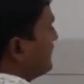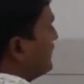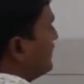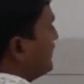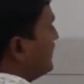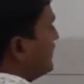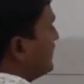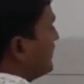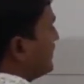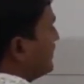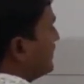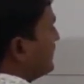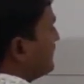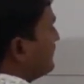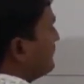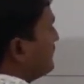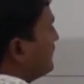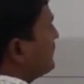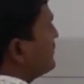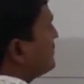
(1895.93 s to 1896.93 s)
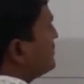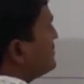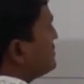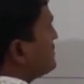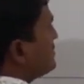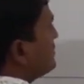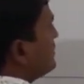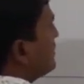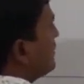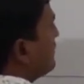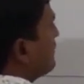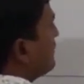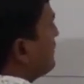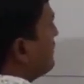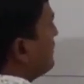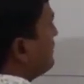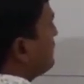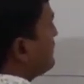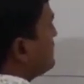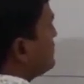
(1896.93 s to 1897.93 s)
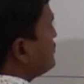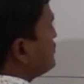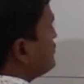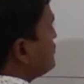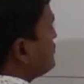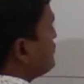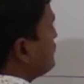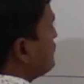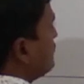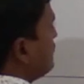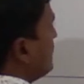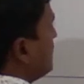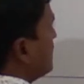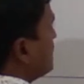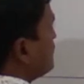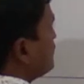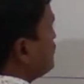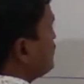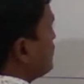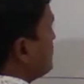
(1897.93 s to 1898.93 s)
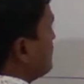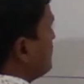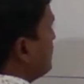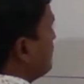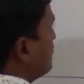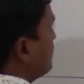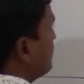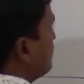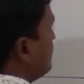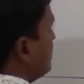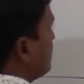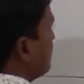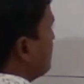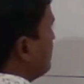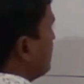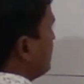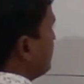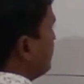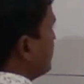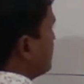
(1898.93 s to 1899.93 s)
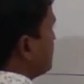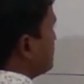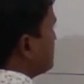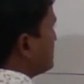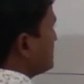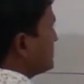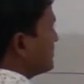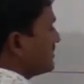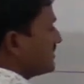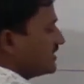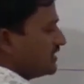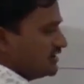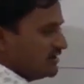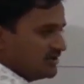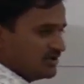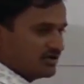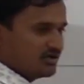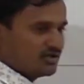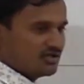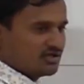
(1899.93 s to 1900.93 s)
here for this graph is y is equal to f of x, right.